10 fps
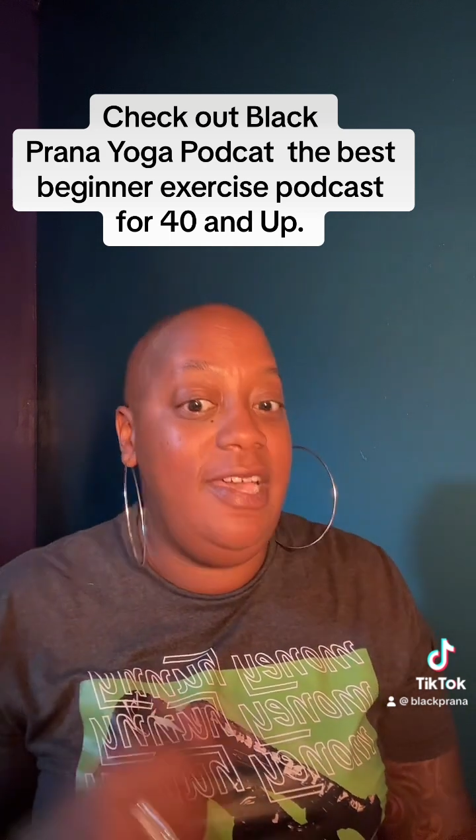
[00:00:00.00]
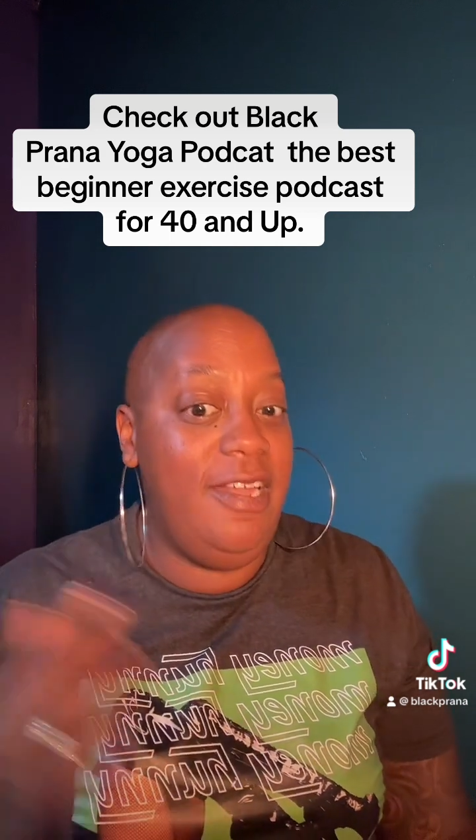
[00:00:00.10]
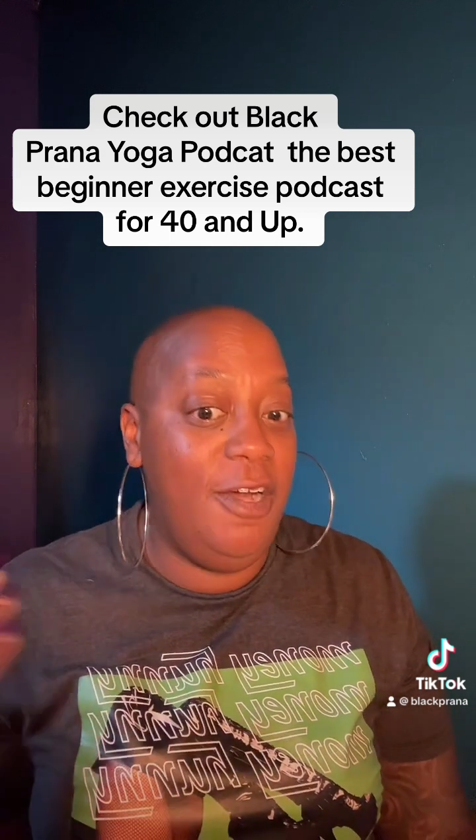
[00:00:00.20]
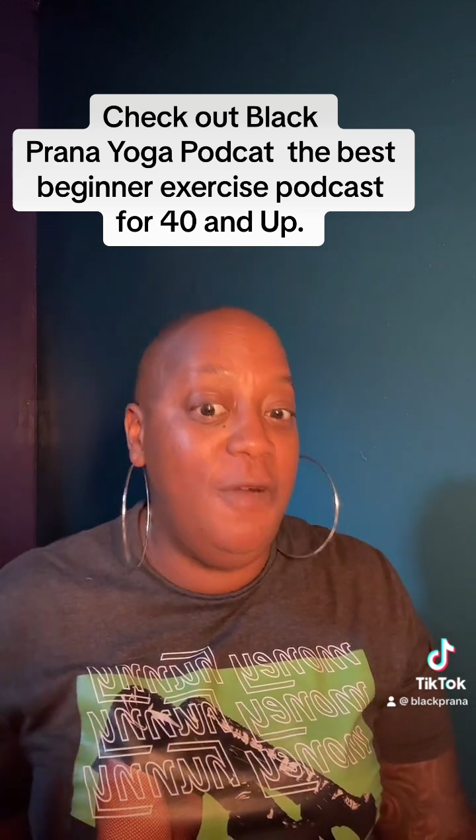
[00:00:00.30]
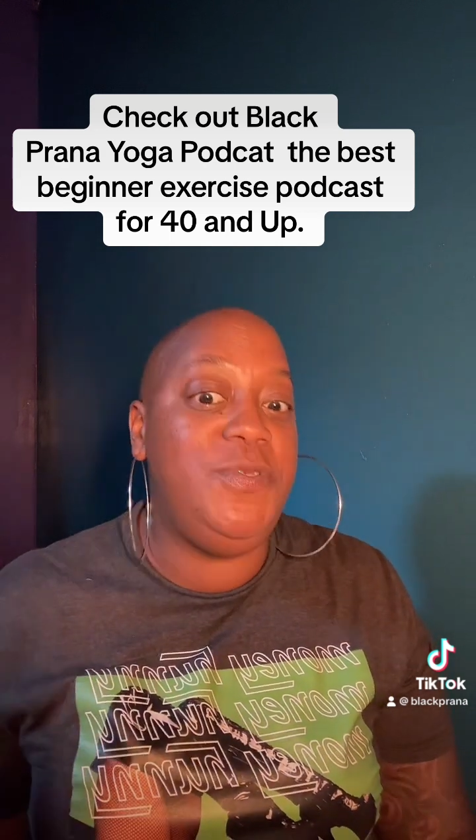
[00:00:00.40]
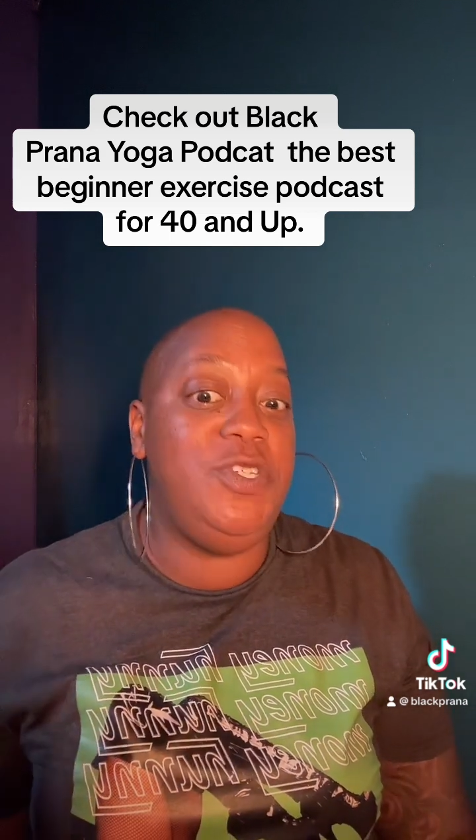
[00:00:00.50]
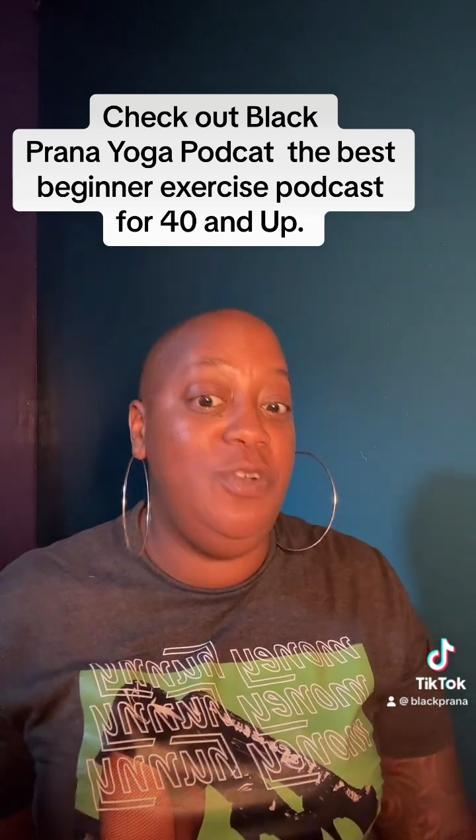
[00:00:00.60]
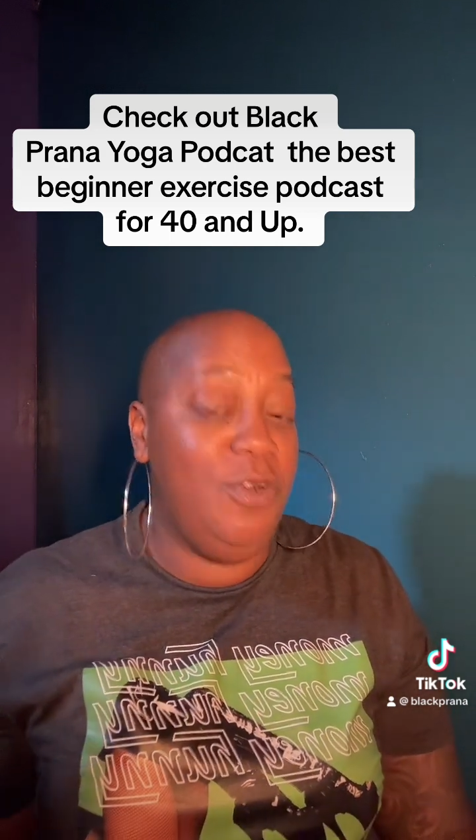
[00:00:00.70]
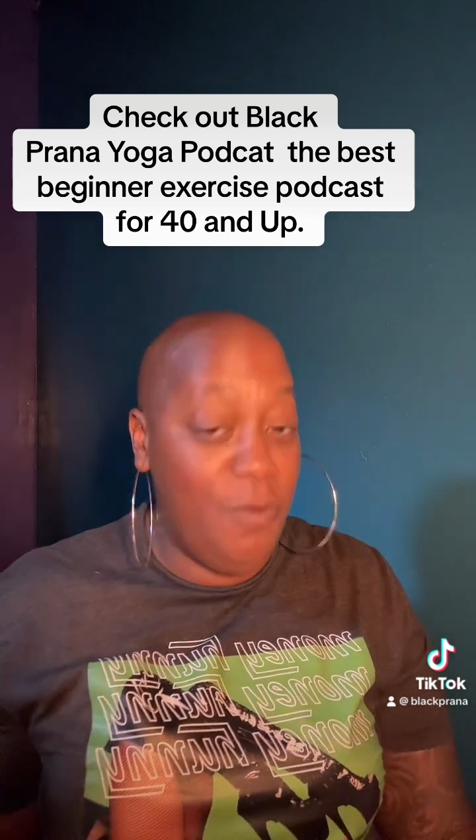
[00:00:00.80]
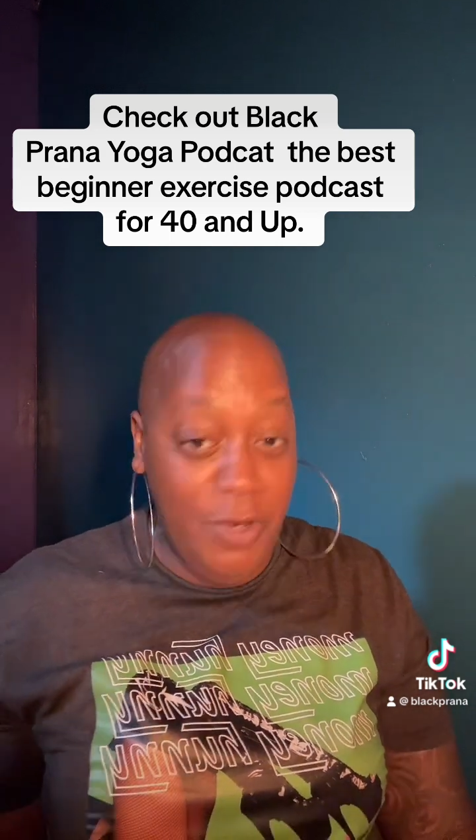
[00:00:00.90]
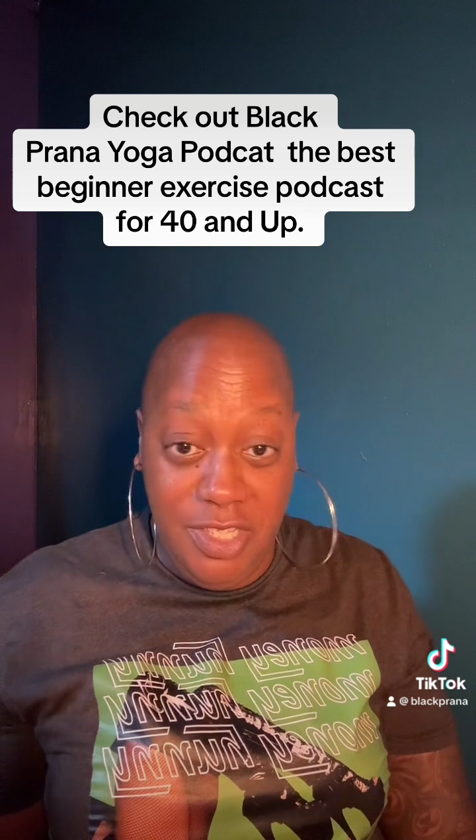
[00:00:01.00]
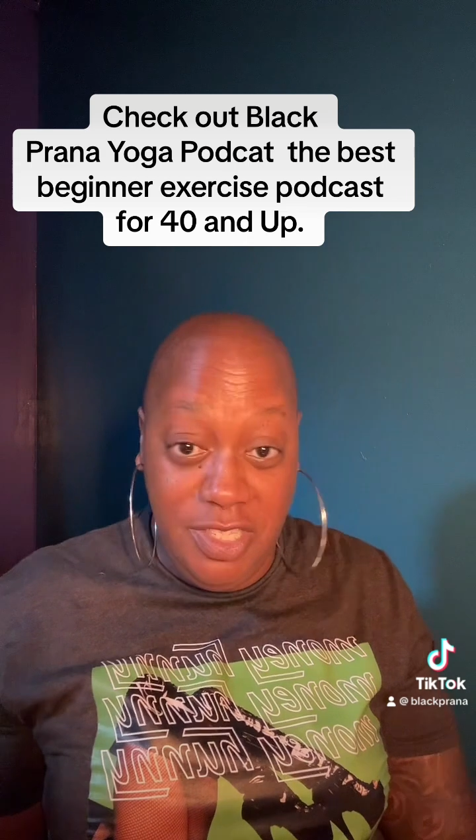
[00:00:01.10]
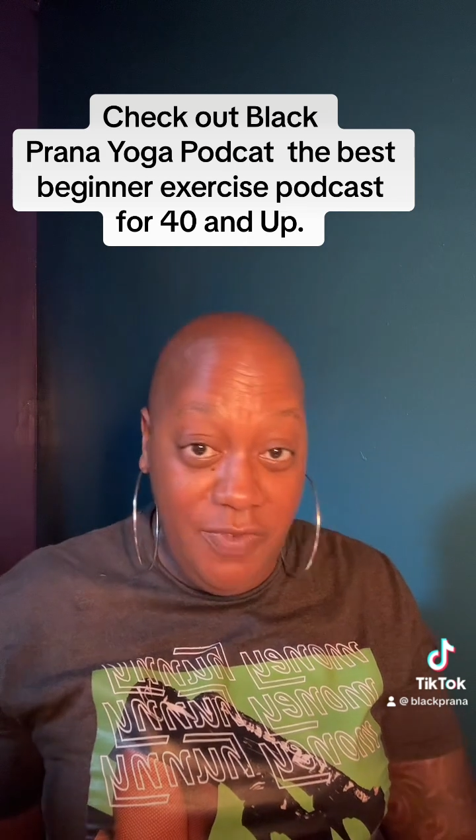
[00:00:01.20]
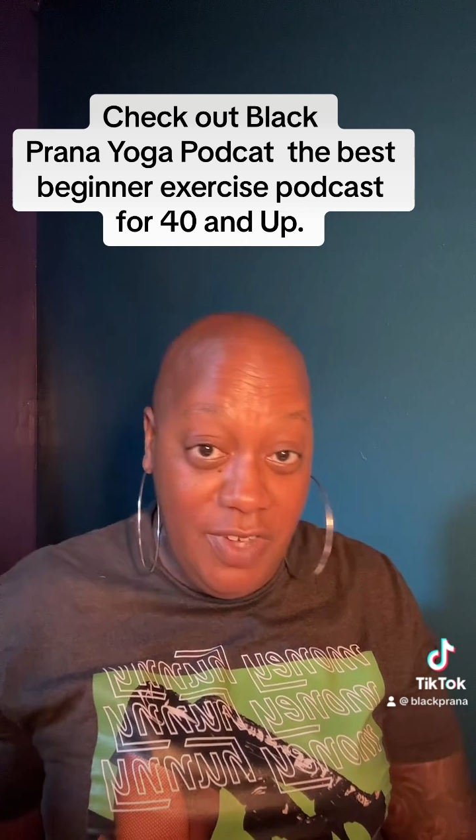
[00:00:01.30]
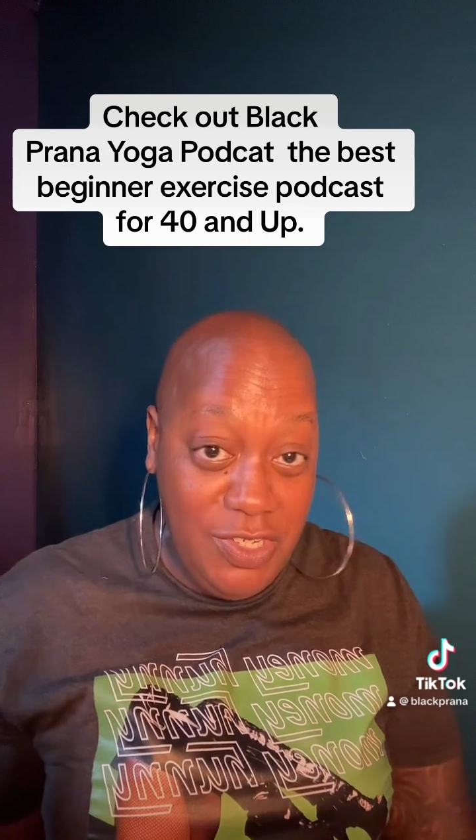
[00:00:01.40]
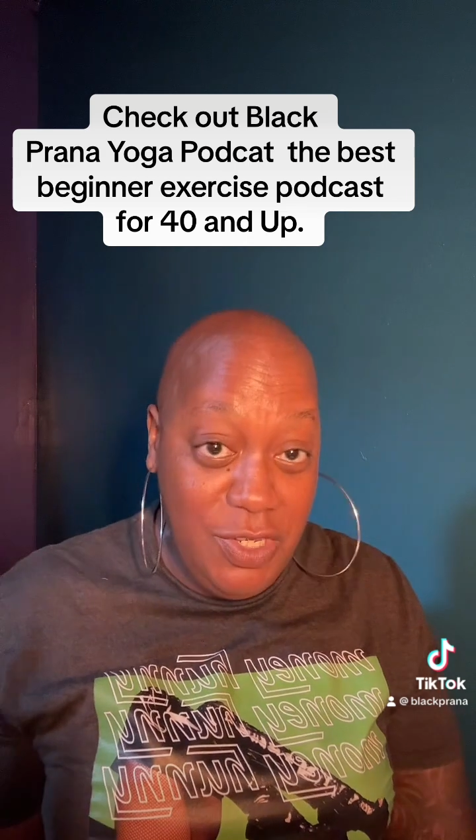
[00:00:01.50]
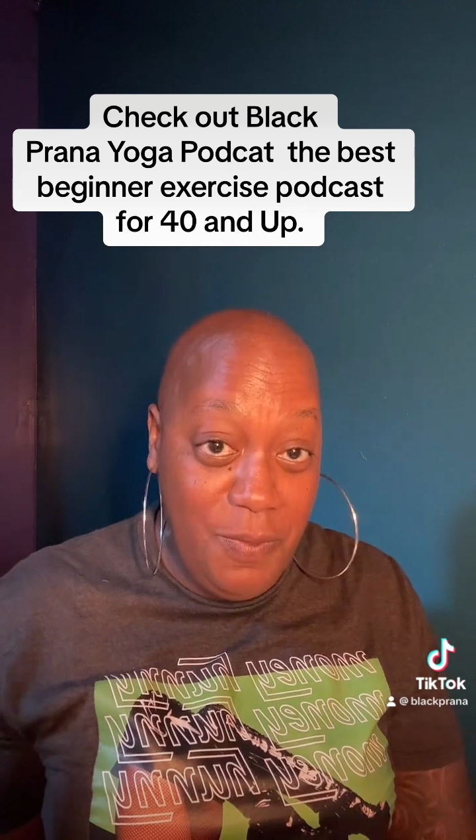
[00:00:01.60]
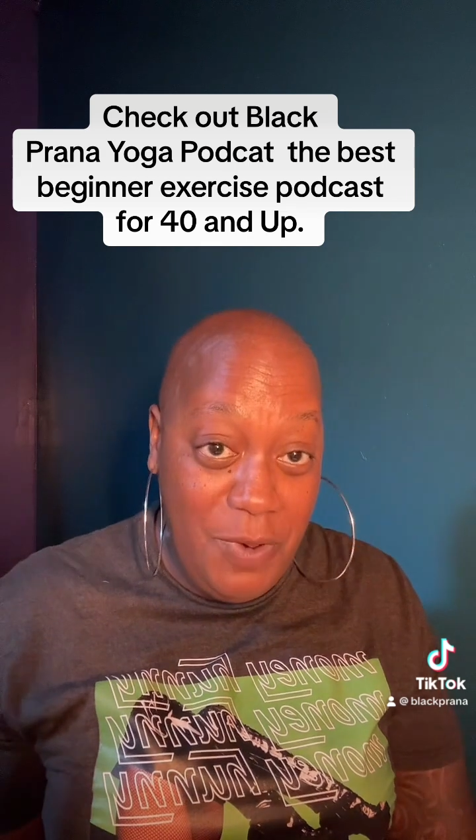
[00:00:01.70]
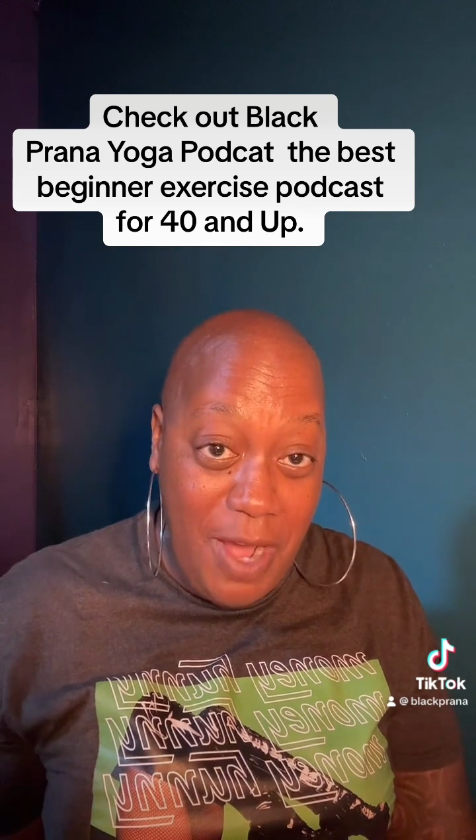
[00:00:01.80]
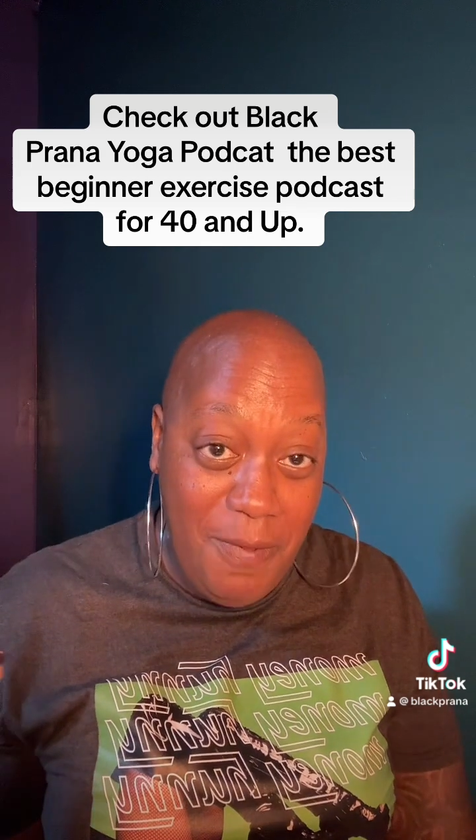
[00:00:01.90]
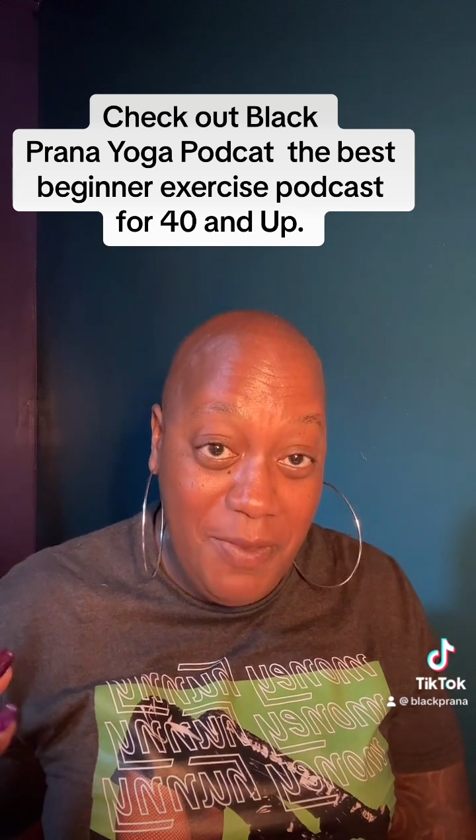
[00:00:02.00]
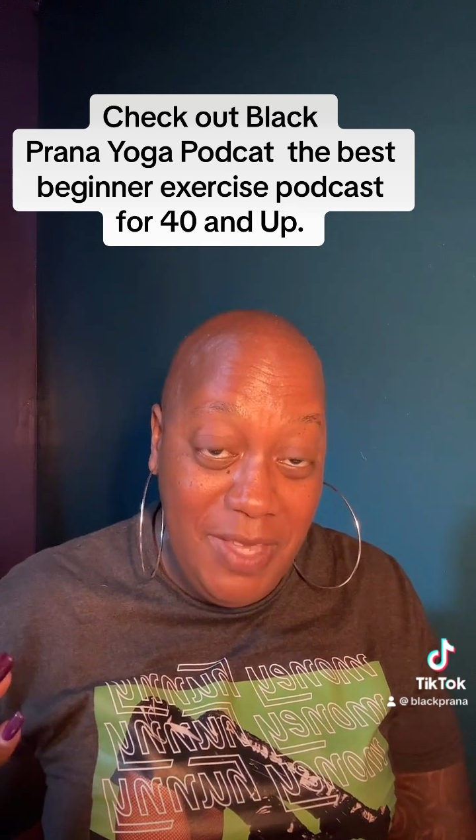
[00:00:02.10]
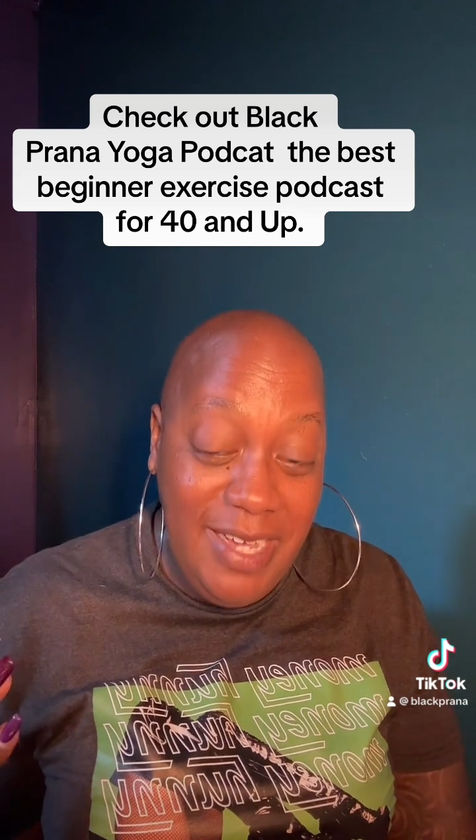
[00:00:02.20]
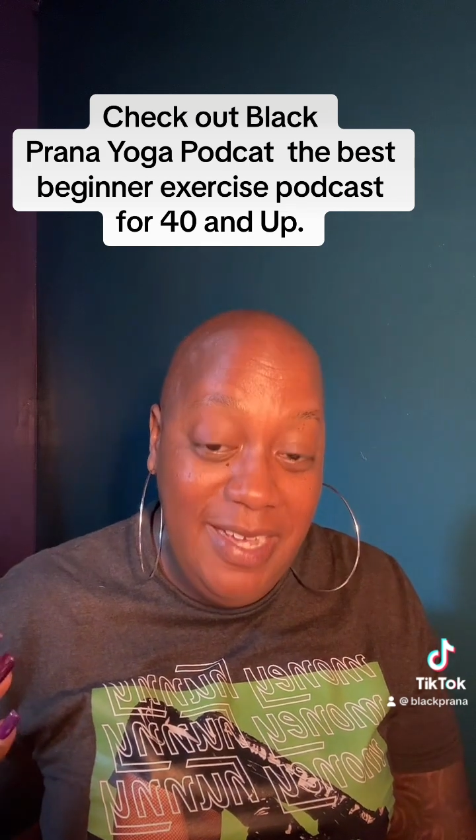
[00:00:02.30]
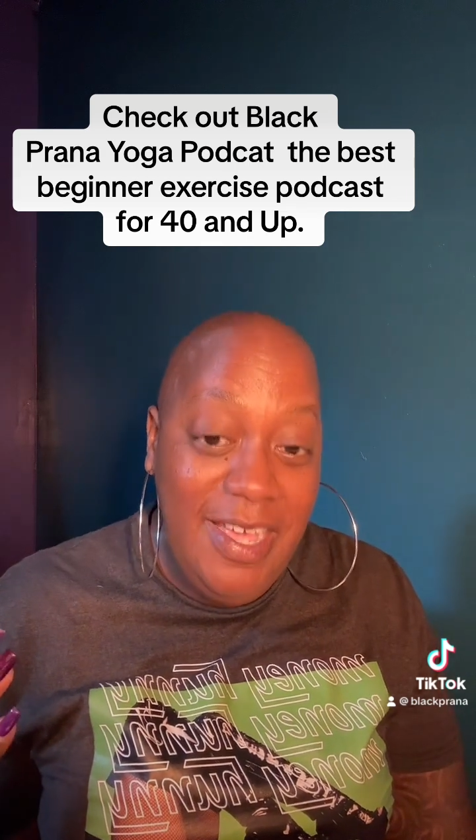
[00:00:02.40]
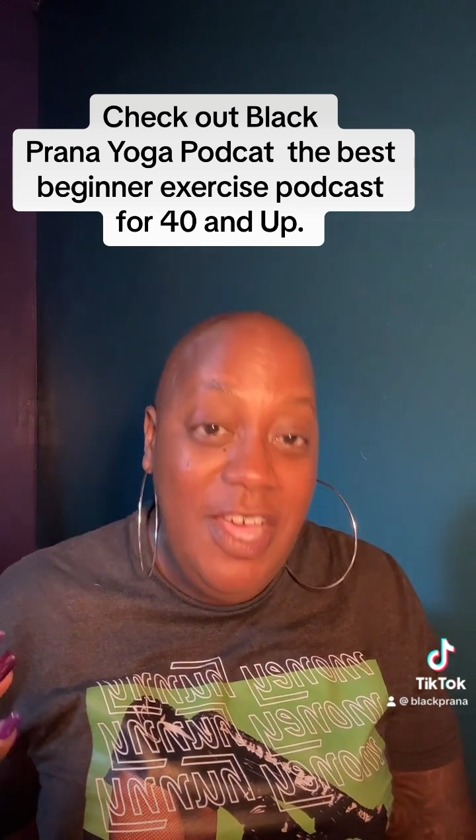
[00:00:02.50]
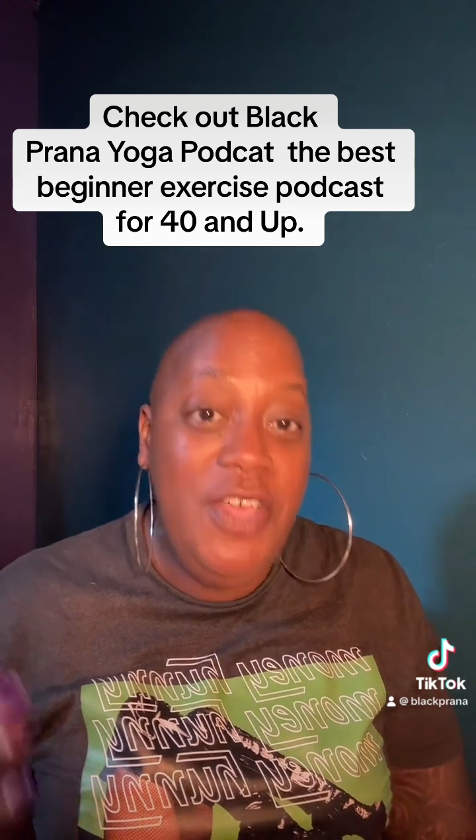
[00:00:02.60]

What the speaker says: It helps your organs function properly.